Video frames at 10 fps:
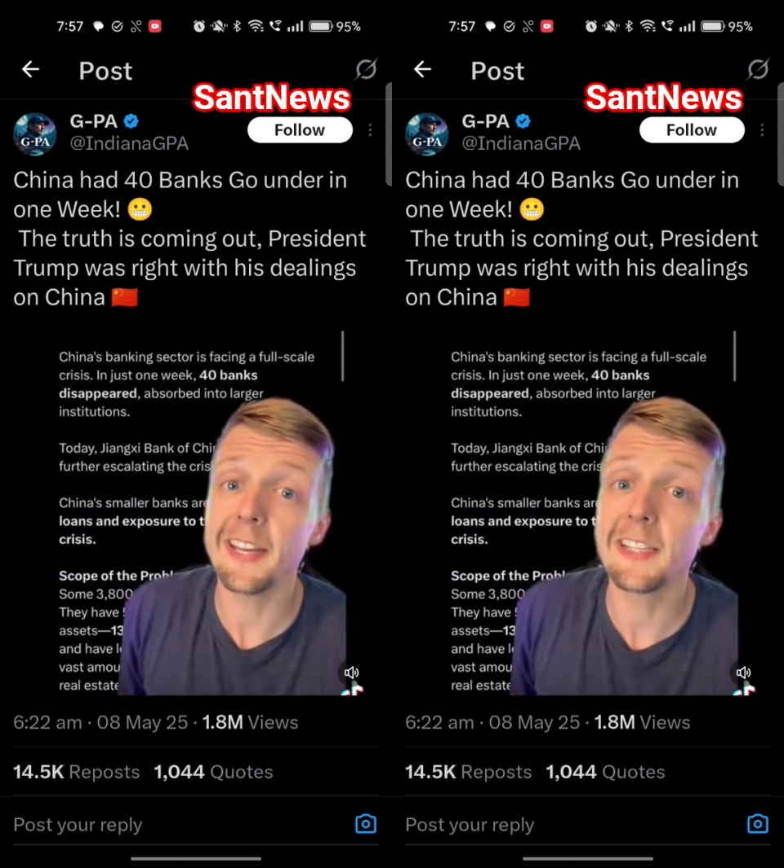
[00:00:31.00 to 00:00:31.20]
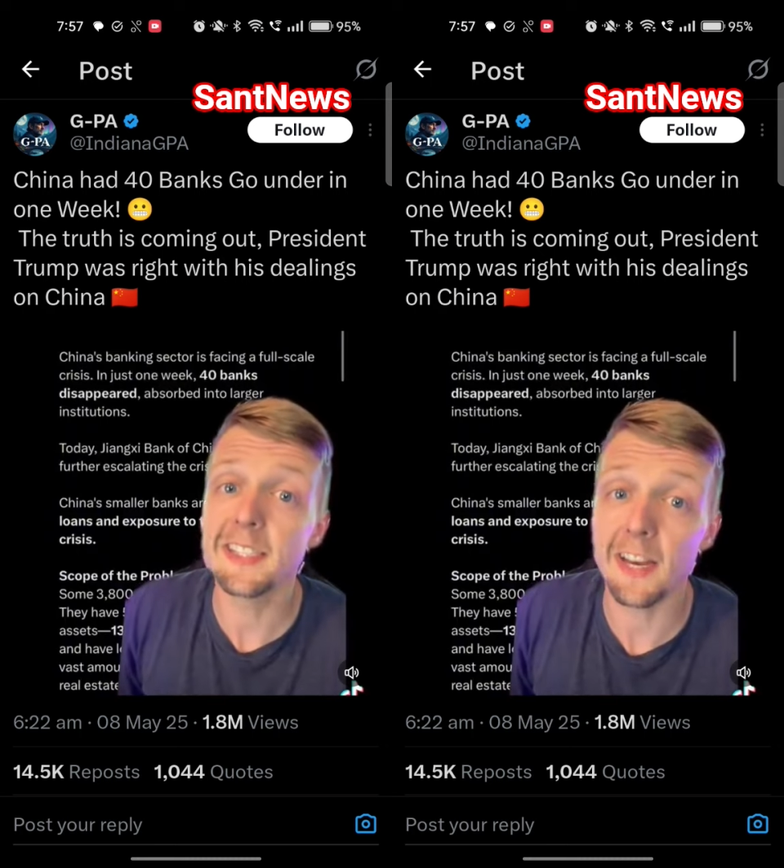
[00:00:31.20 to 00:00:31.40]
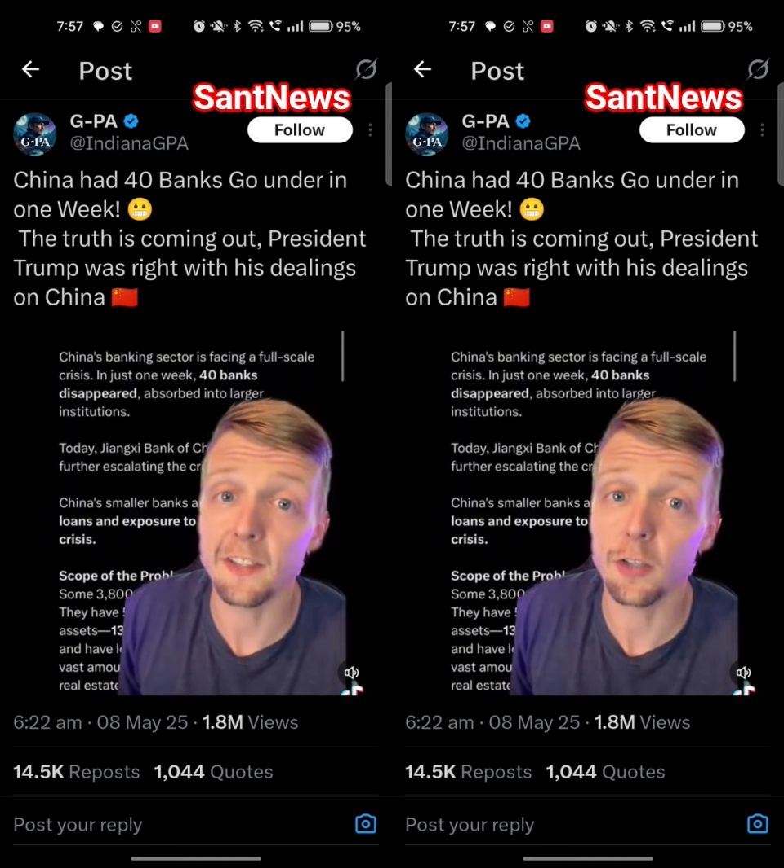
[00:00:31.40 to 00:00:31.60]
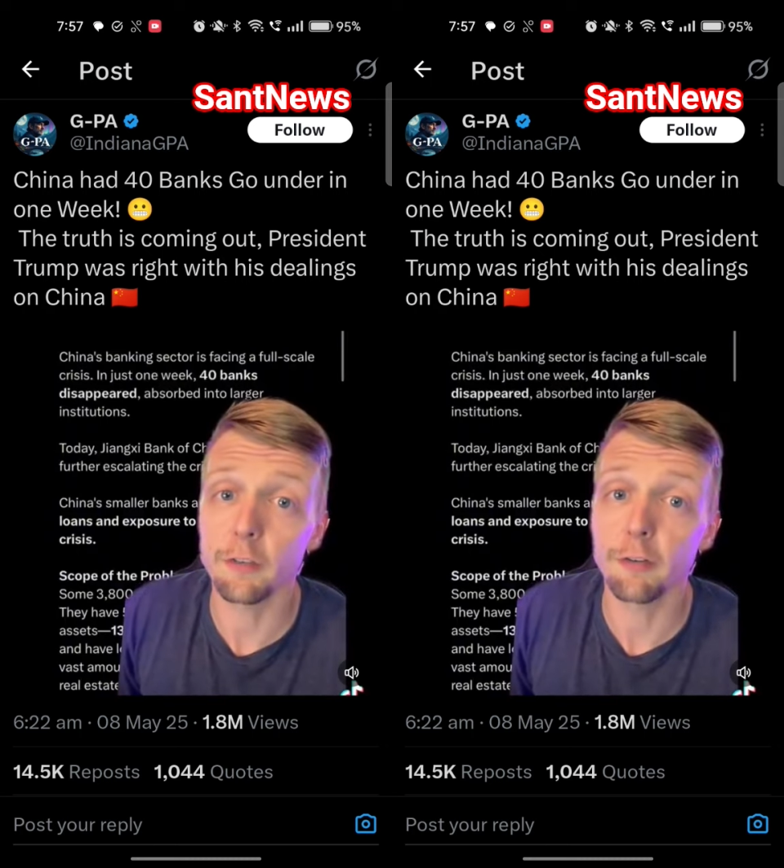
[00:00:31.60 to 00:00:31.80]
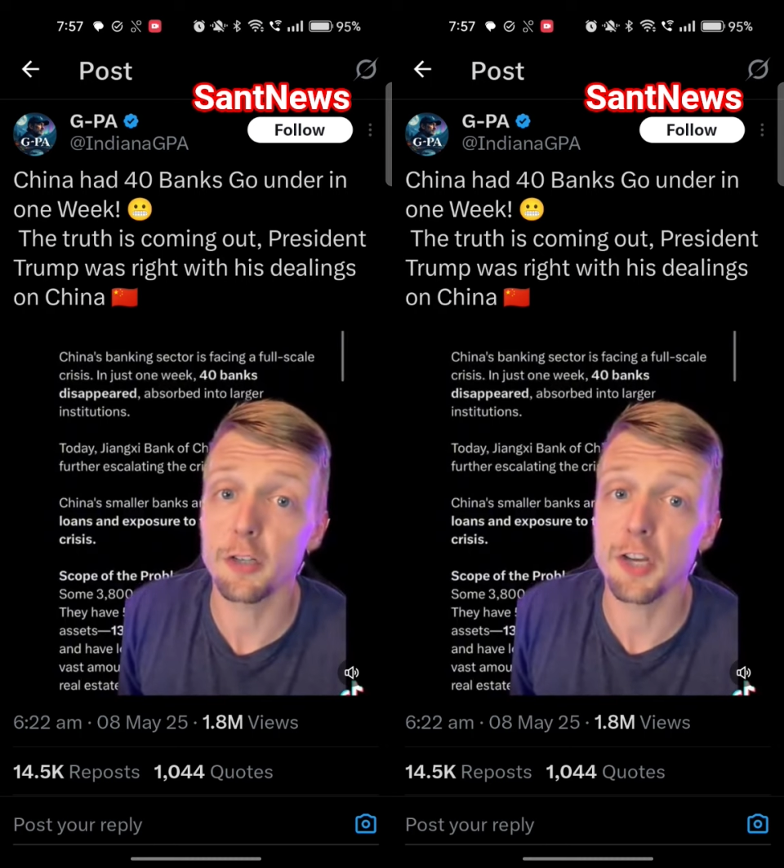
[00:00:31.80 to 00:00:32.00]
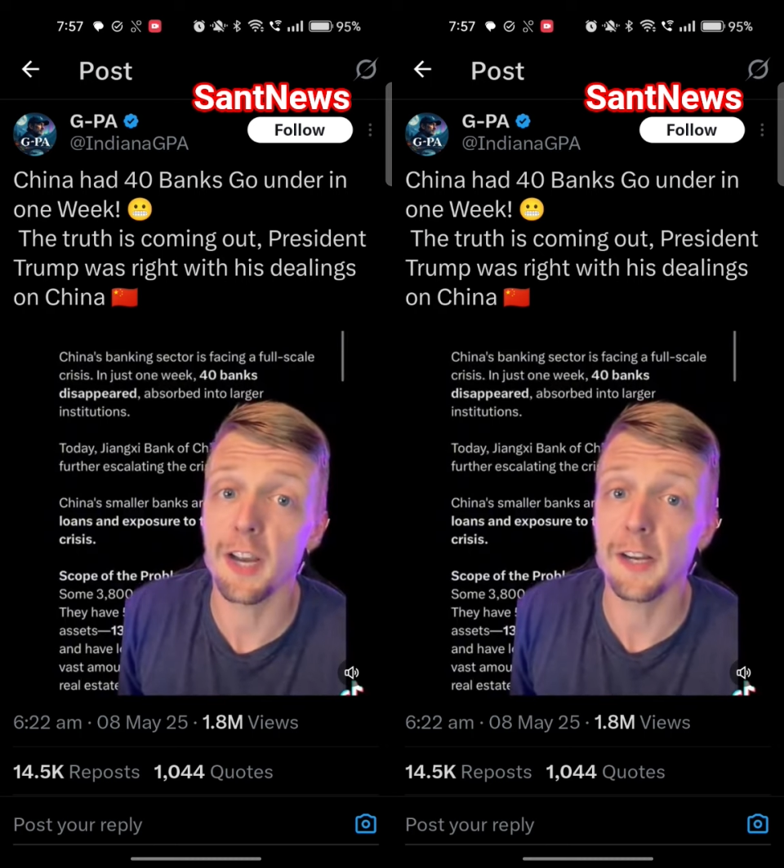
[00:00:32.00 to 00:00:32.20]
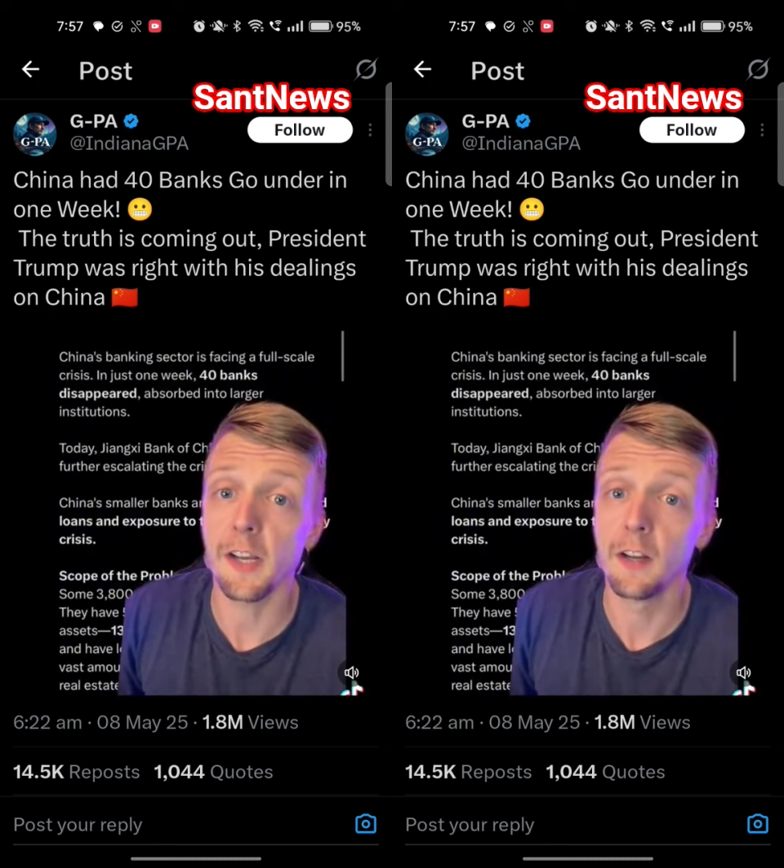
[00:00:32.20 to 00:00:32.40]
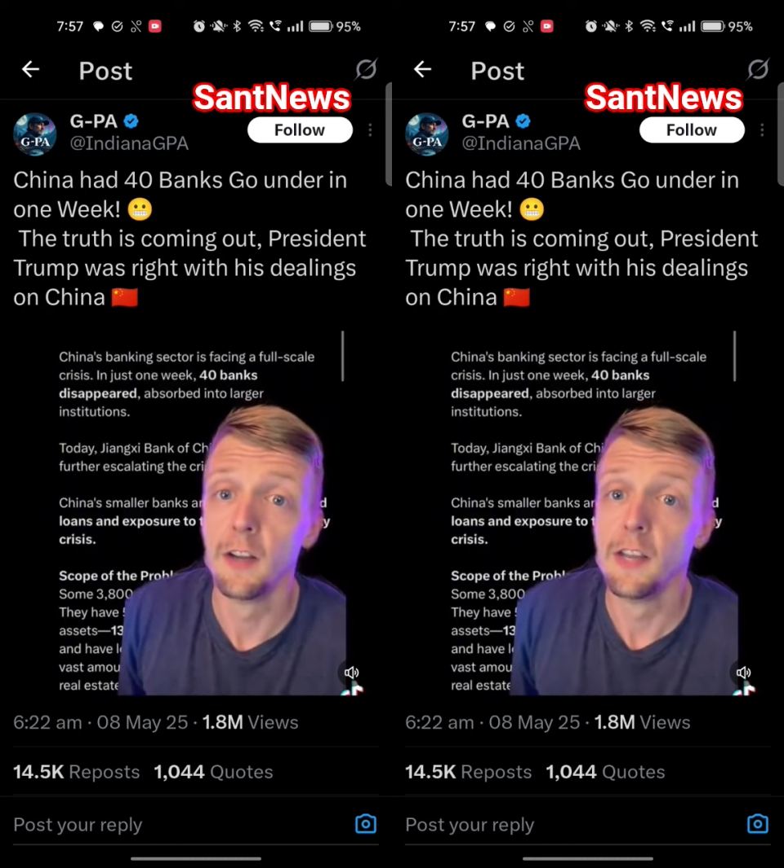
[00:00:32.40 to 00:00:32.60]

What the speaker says: sector for China